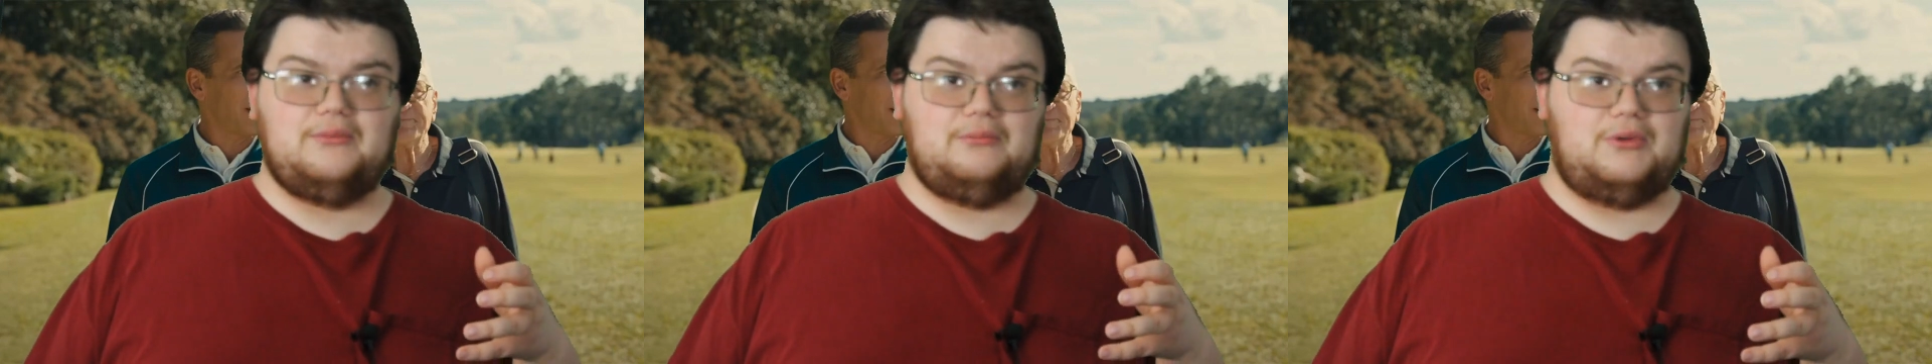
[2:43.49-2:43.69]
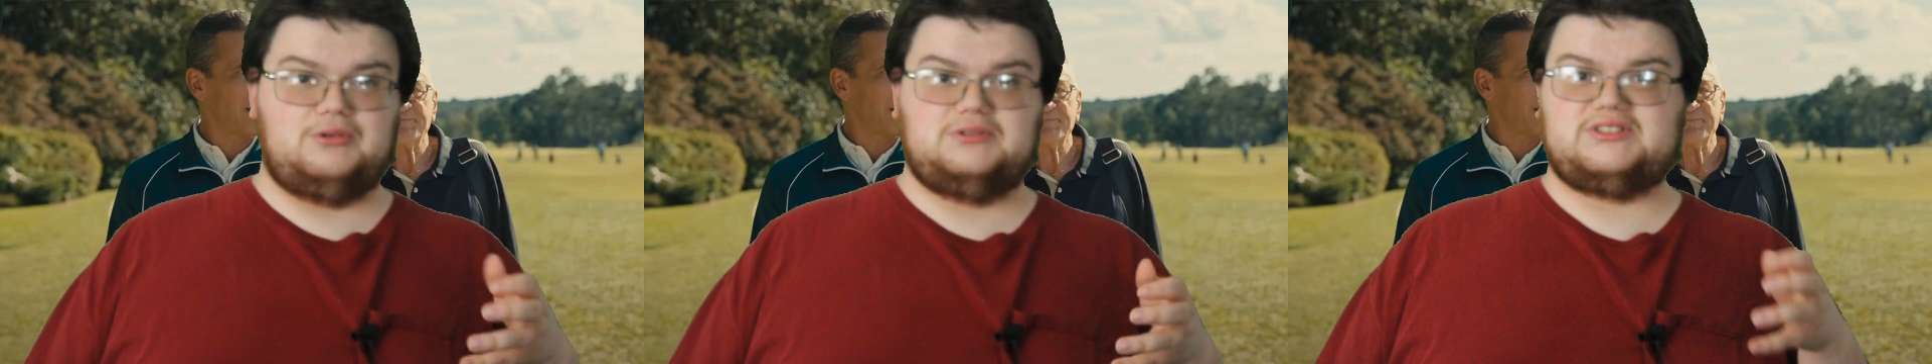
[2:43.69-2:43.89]

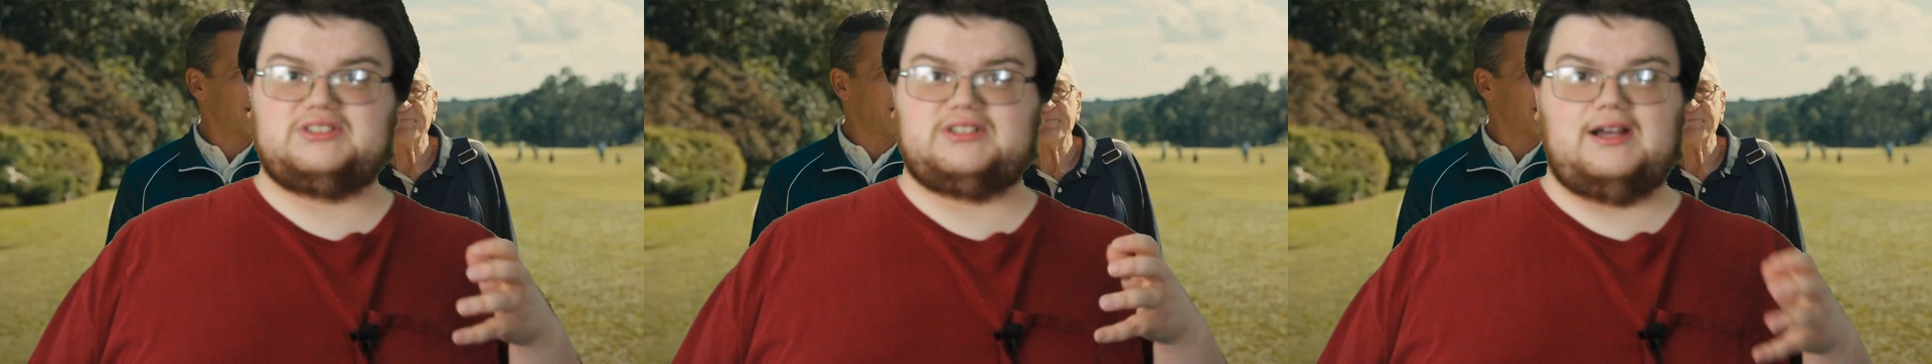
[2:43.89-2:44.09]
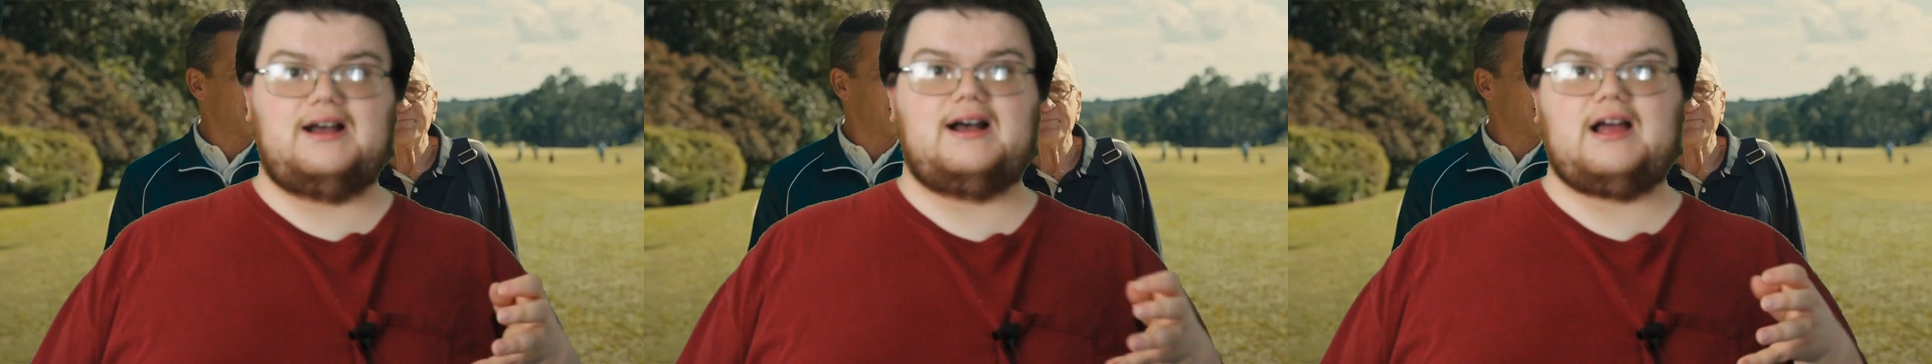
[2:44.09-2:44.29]

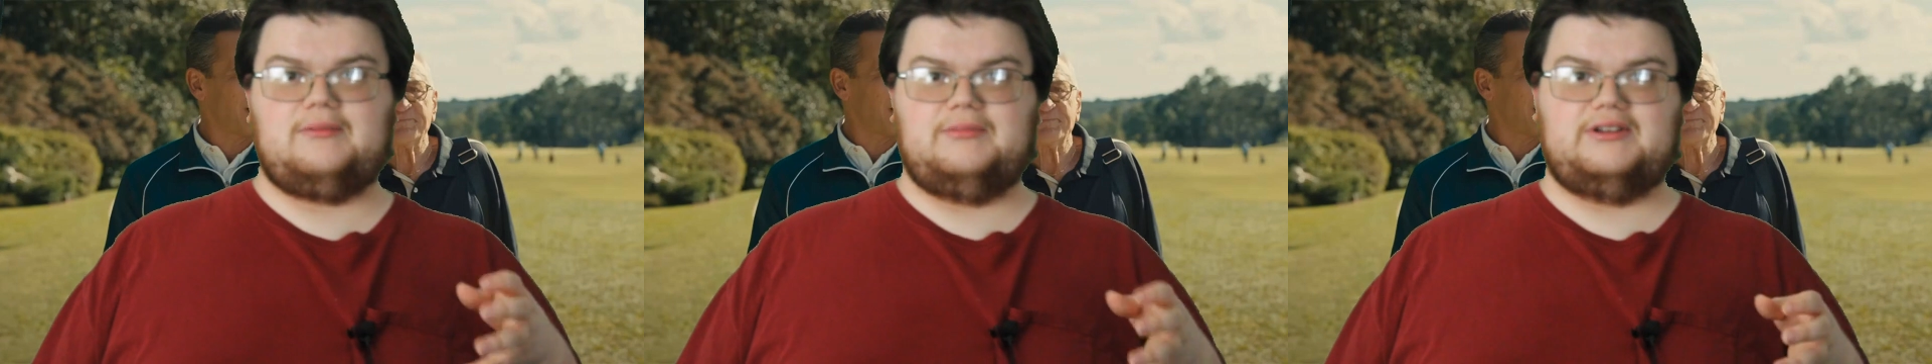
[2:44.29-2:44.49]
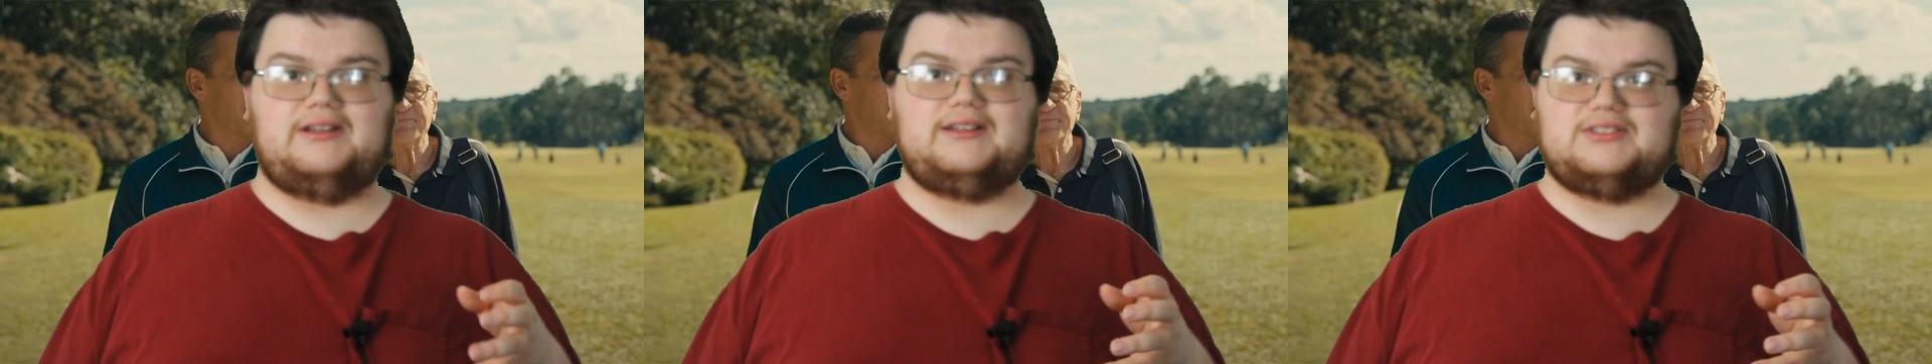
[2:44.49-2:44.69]
most
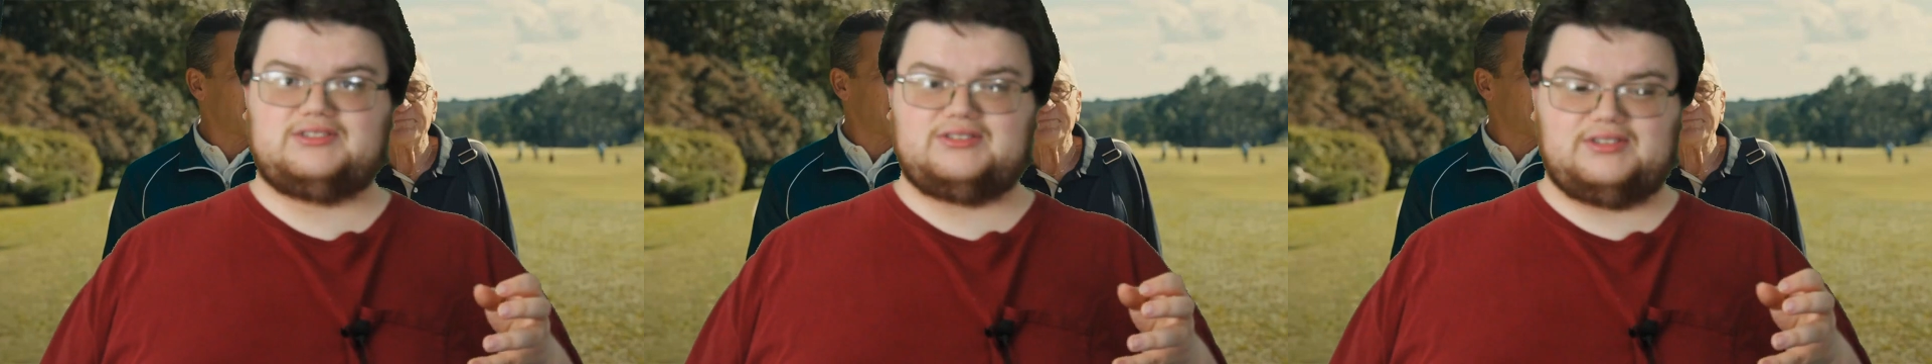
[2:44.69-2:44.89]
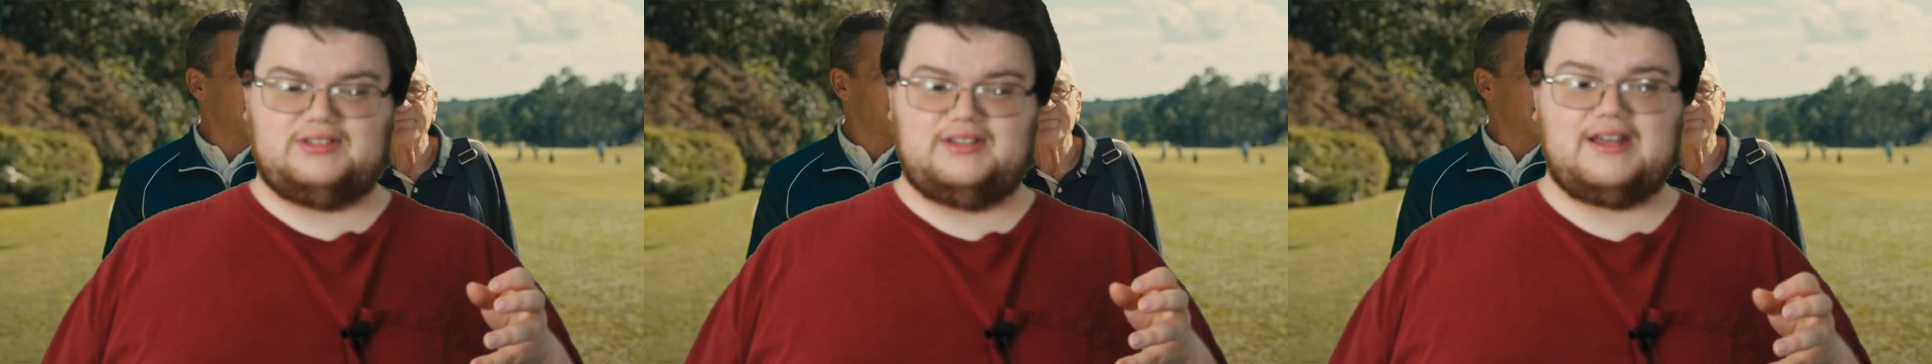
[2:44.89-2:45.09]

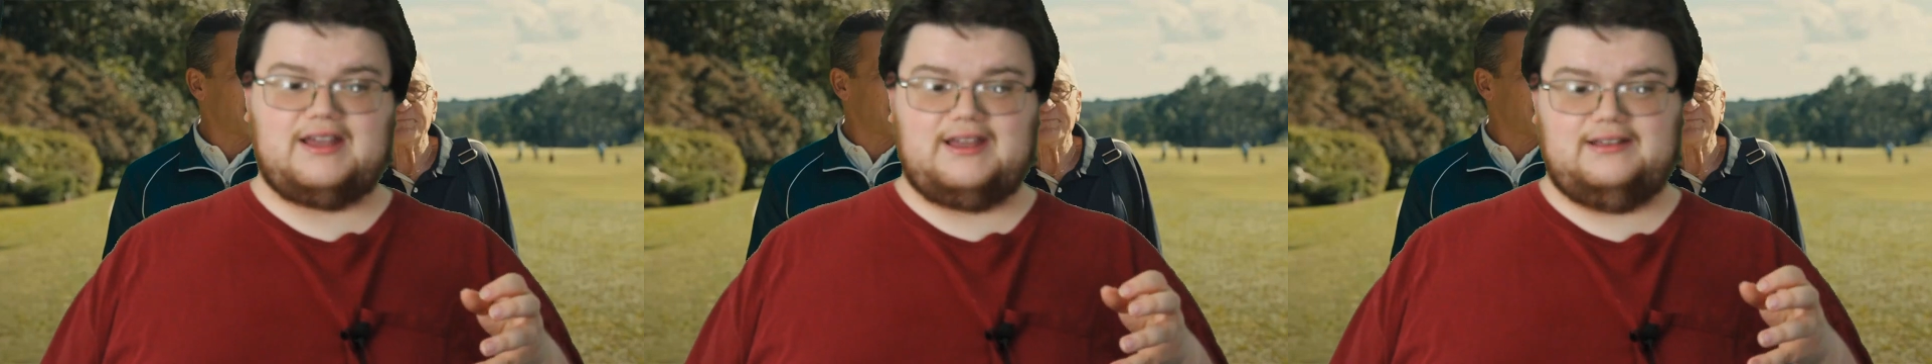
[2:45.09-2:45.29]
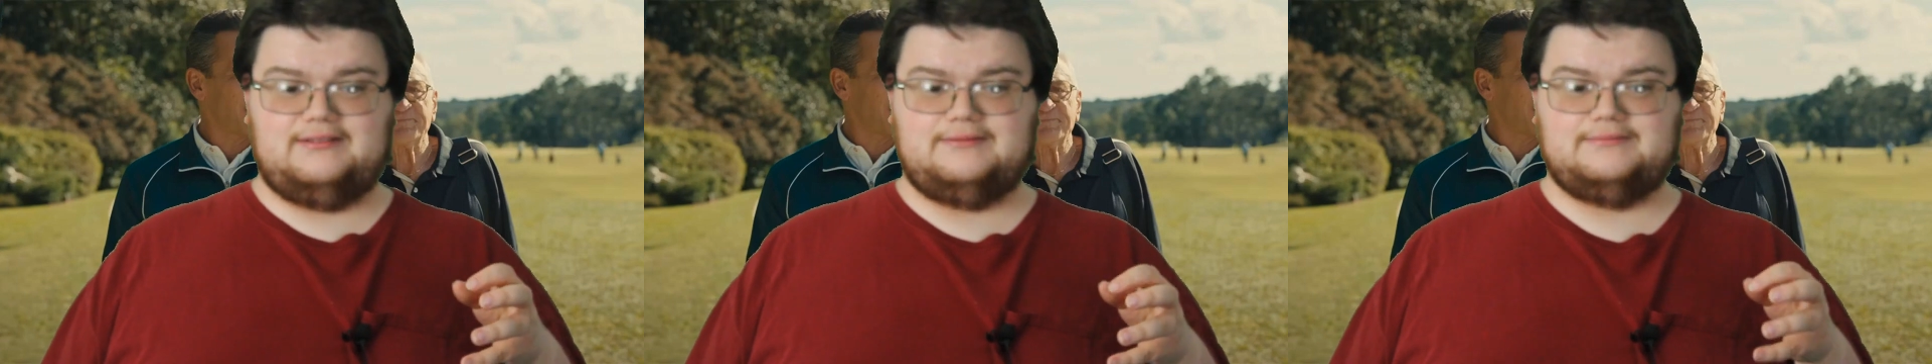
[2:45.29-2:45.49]
comedies
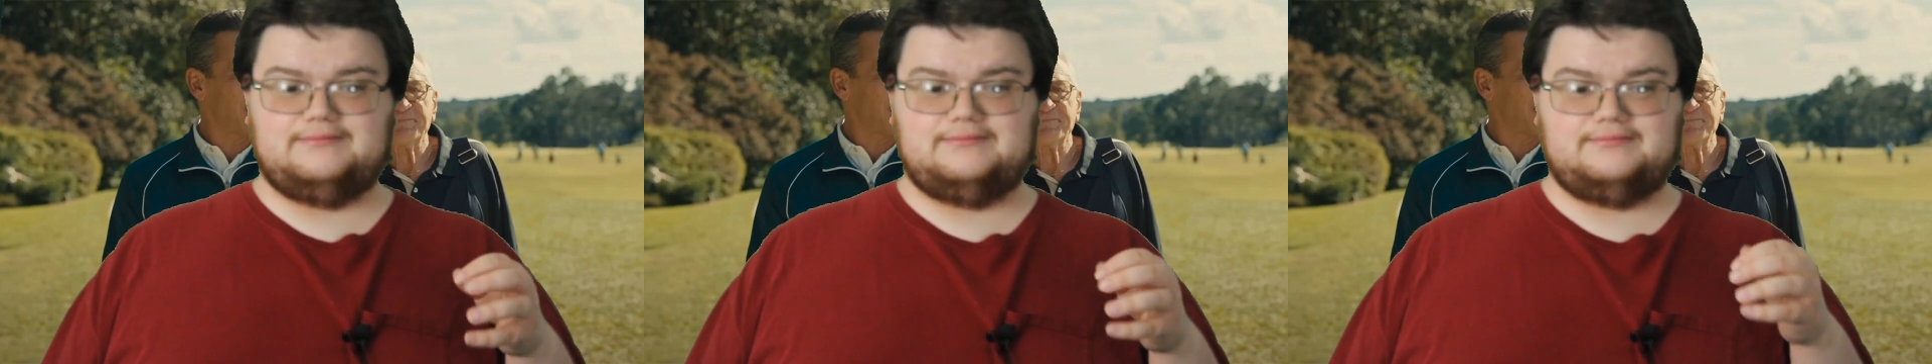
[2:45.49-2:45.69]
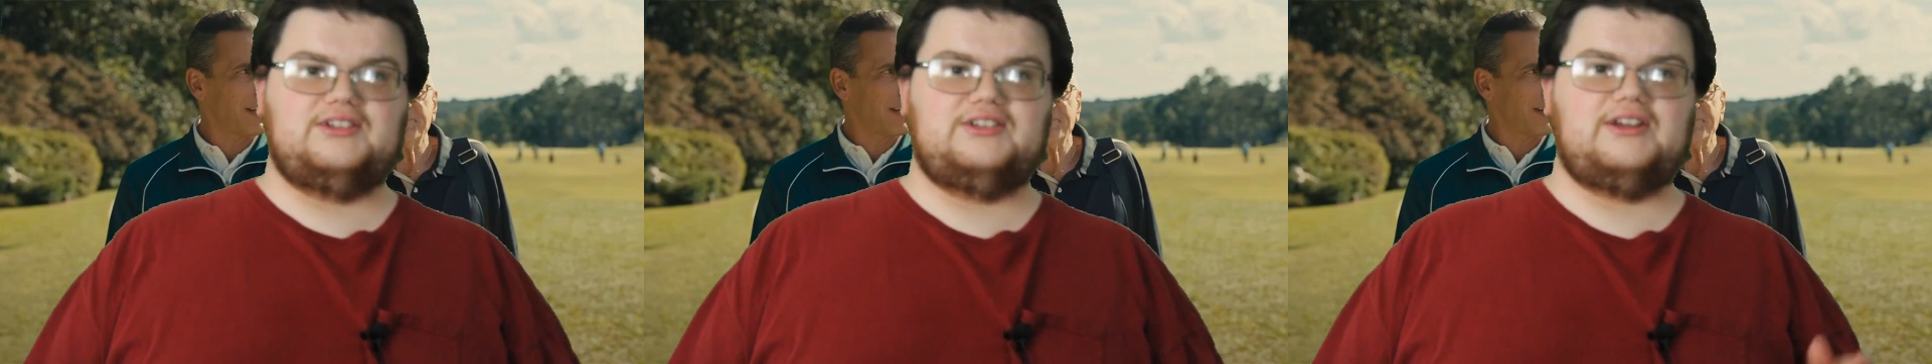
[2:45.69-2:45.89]
today.
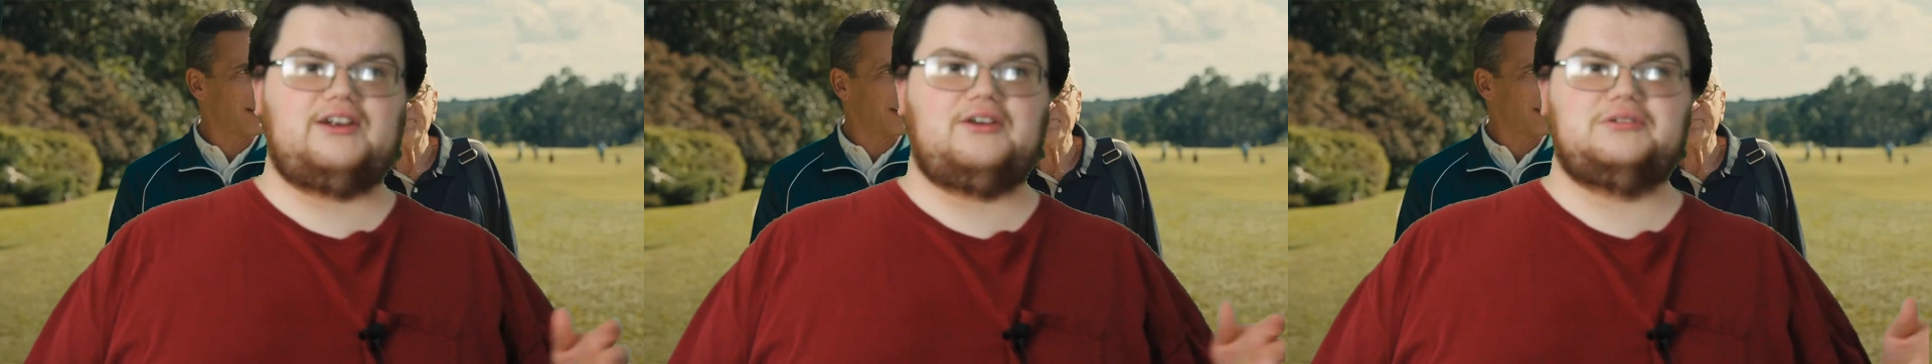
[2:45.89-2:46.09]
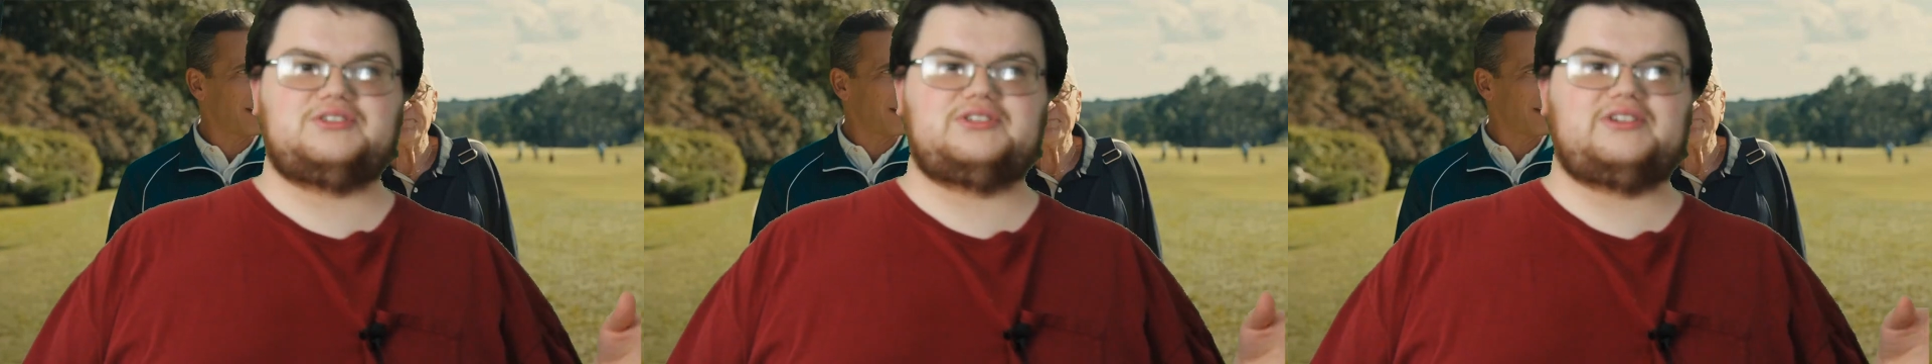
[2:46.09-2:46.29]
De
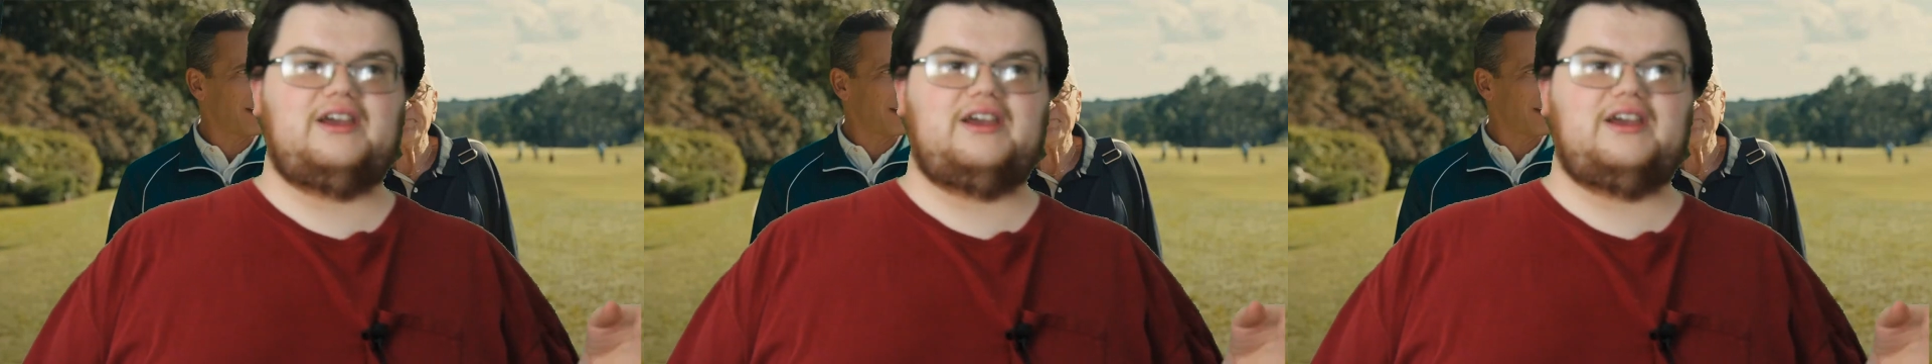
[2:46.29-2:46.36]
Niro's